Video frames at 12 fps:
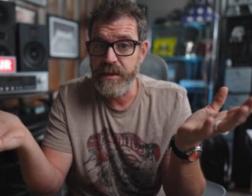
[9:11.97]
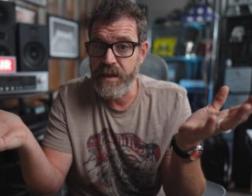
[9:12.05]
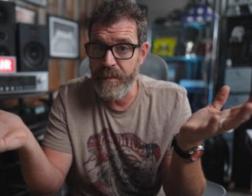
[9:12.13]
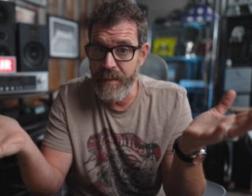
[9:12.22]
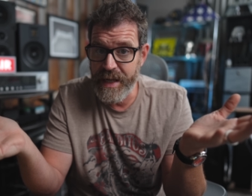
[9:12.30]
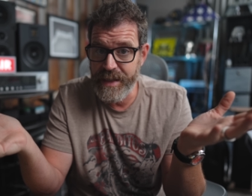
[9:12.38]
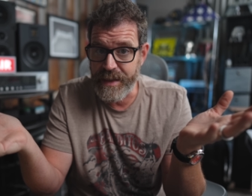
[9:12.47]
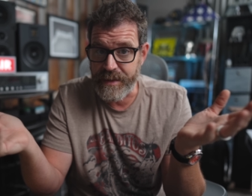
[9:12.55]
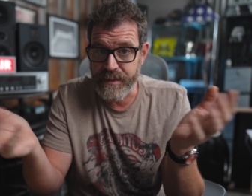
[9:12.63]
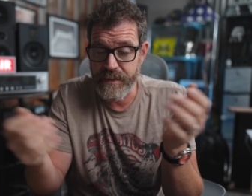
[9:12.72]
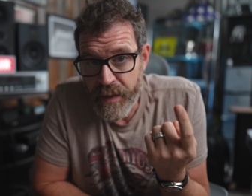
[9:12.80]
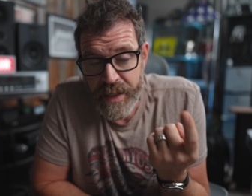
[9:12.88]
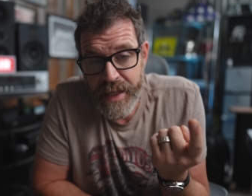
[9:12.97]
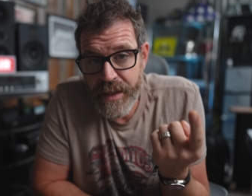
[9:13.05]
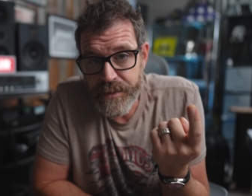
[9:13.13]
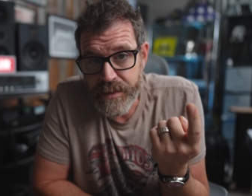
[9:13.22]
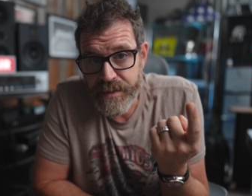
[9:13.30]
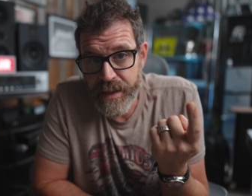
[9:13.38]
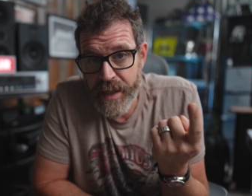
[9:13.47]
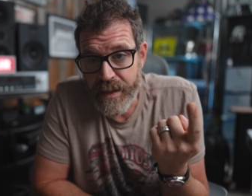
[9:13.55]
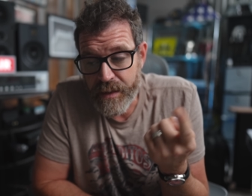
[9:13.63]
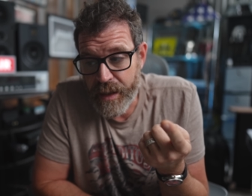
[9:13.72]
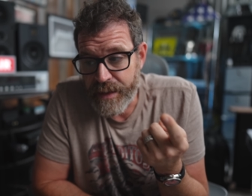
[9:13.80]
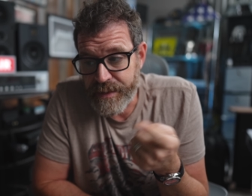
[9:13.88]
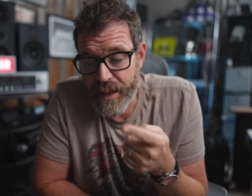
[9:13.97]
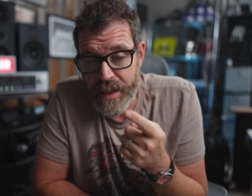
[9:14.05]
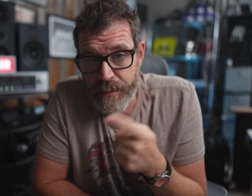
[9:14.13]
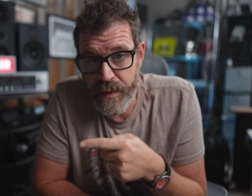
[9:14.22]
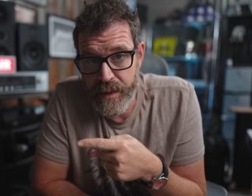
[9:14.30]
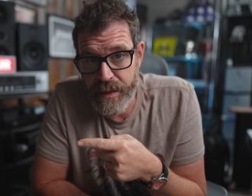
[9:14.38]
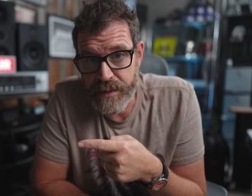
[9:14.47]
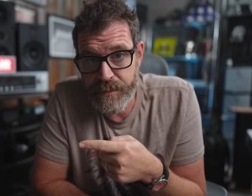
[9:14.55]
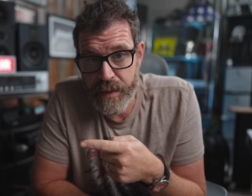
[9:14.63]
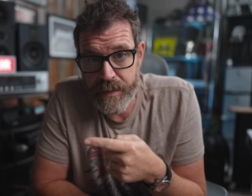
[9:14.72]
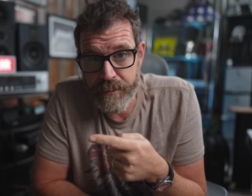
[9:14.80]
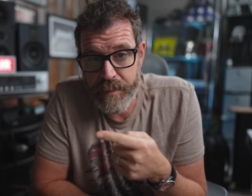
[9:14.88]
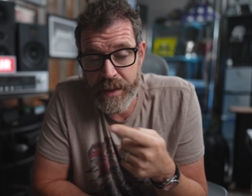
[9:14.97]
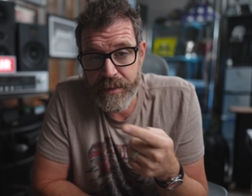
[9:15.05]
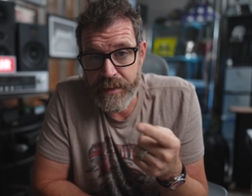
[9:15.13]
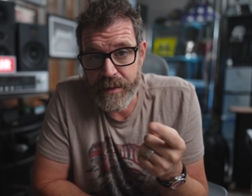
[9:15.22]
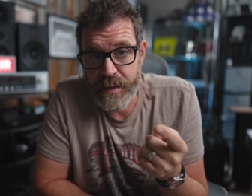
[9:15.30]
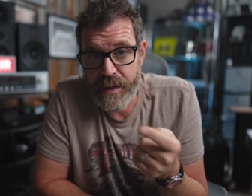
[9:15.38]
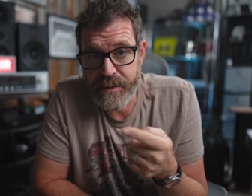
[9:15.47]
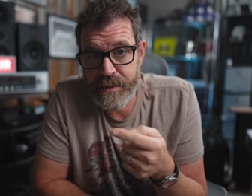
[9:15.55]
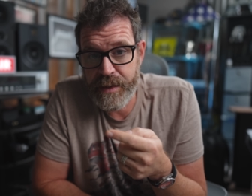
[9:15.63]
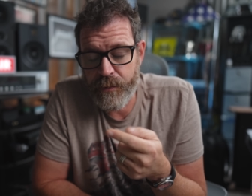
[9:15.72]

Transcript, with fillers: to make it. You can't just say class AB is better than class D.